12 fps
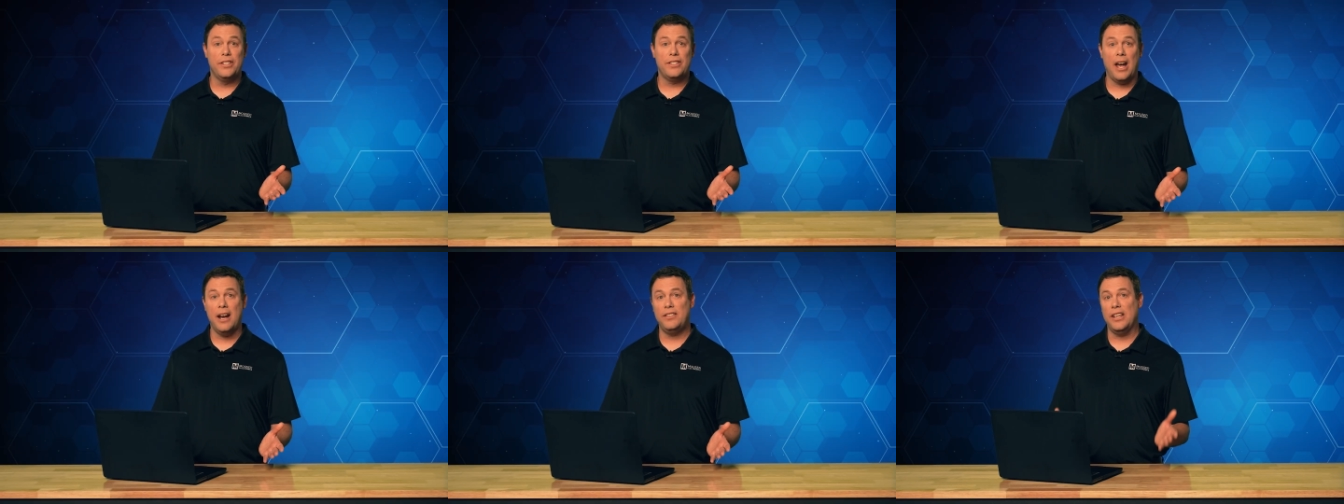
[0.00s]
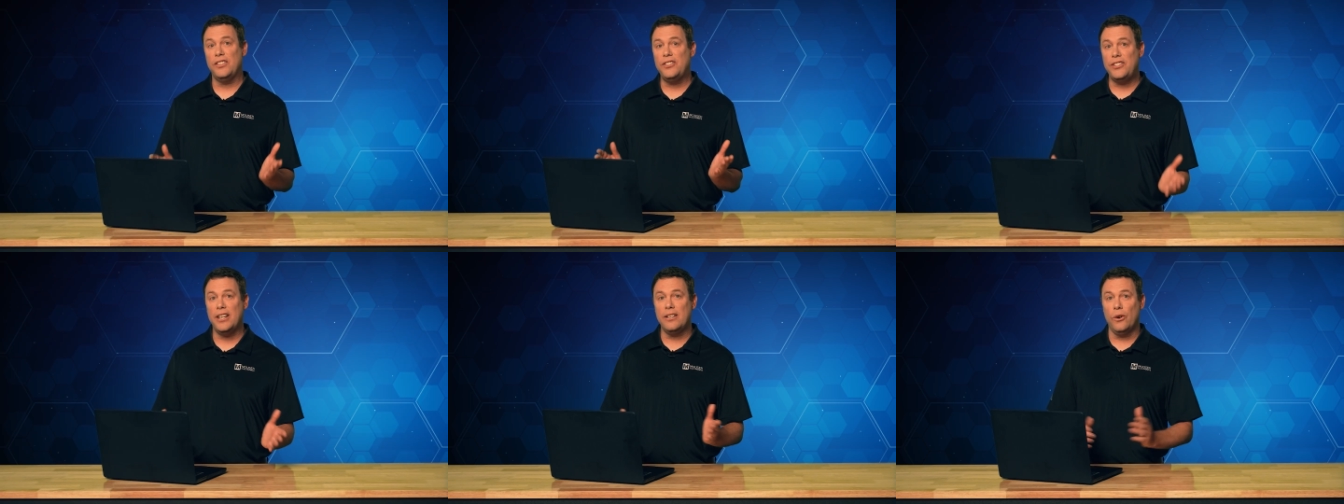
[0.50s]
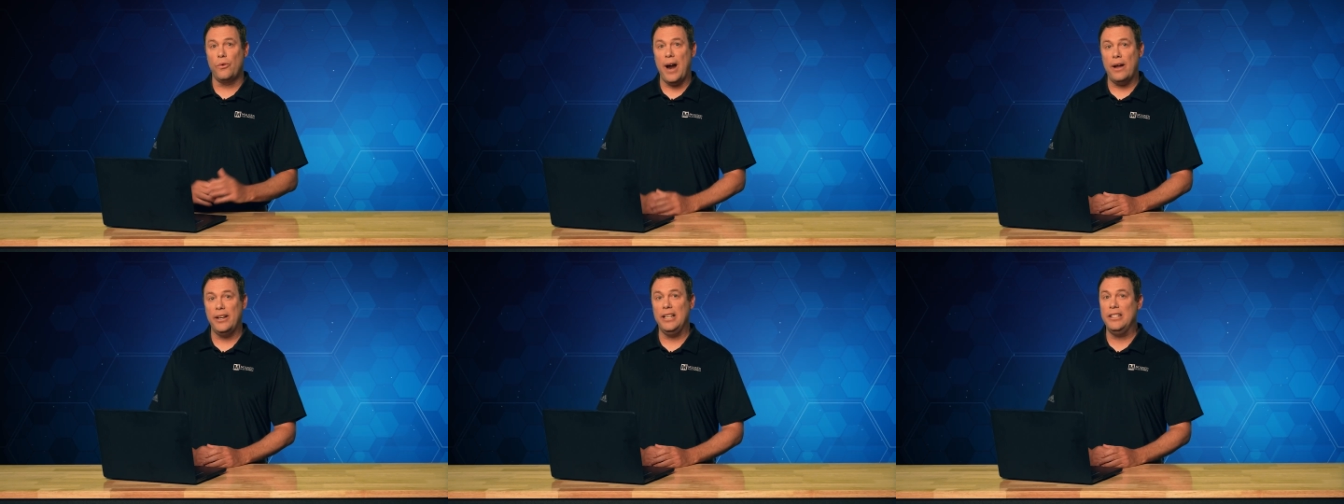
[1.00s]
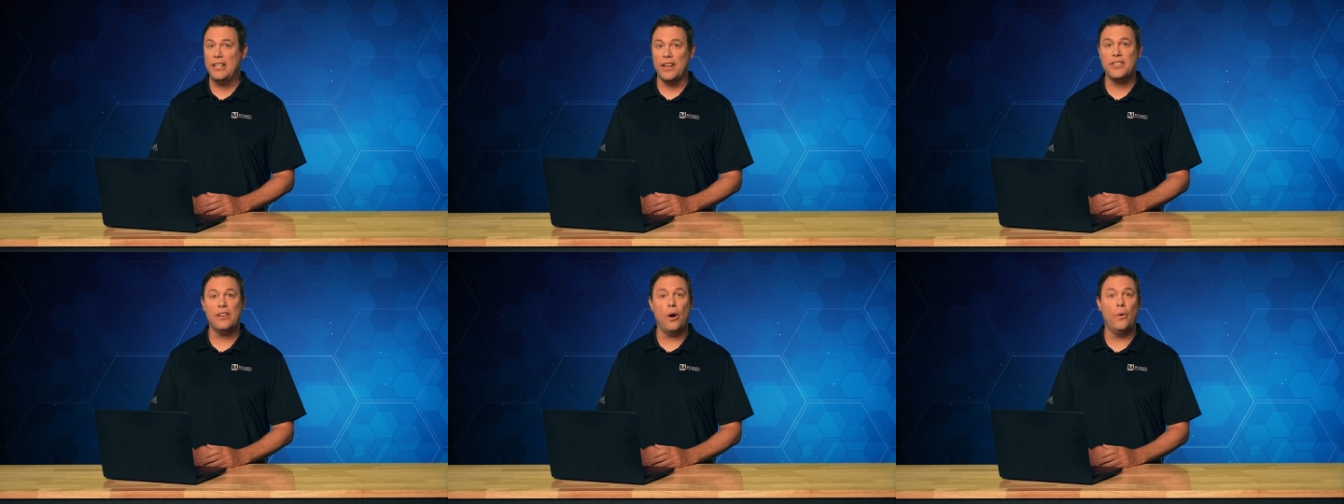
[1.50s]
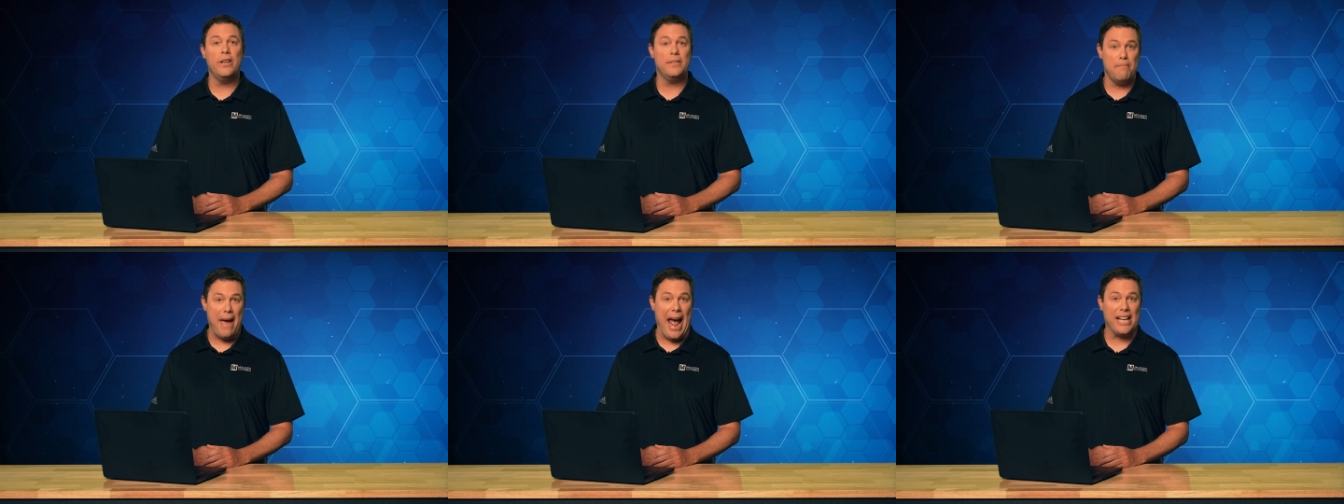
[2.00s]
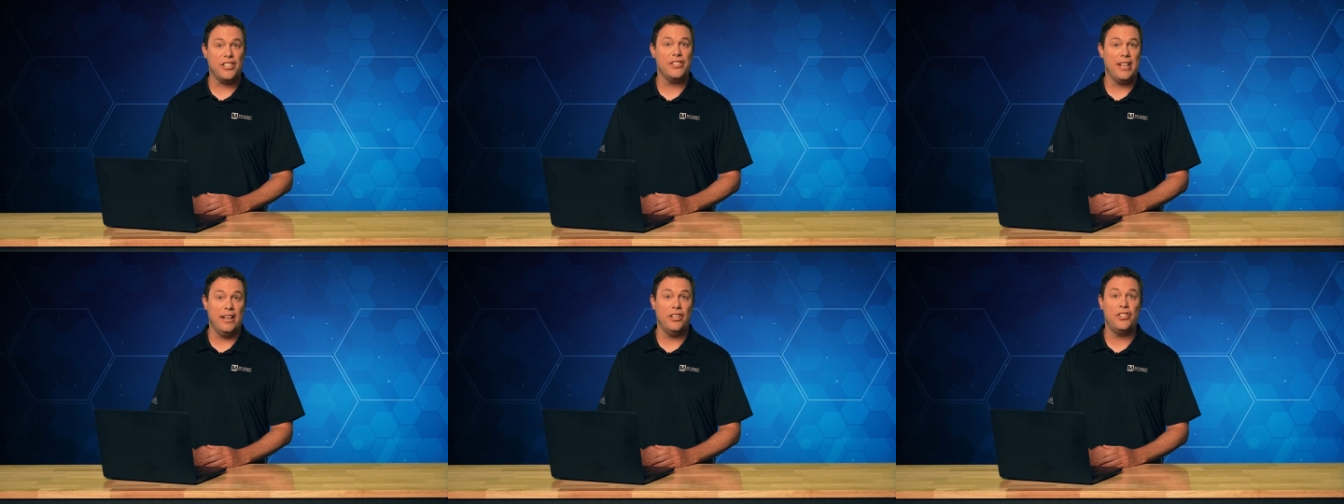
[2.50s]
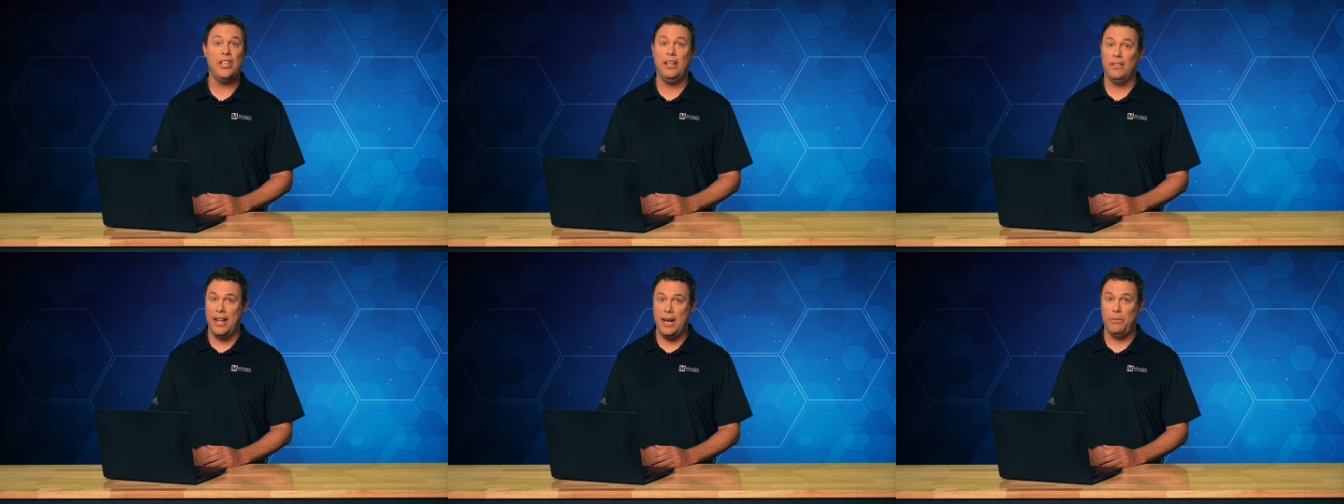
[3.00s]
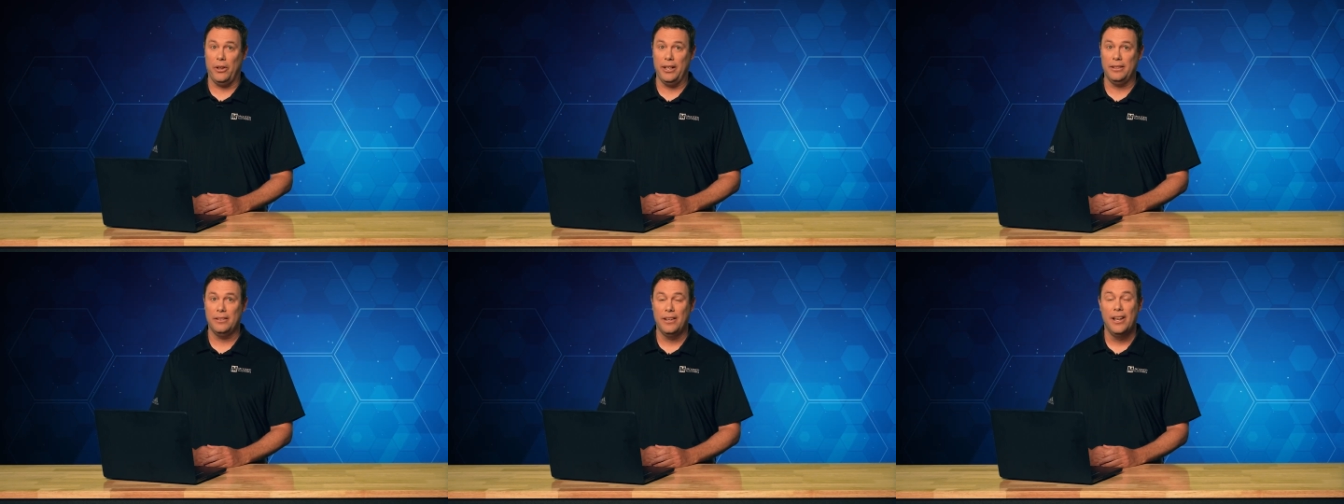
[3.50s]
designs, signal routing doesn't always match datasheet labeling.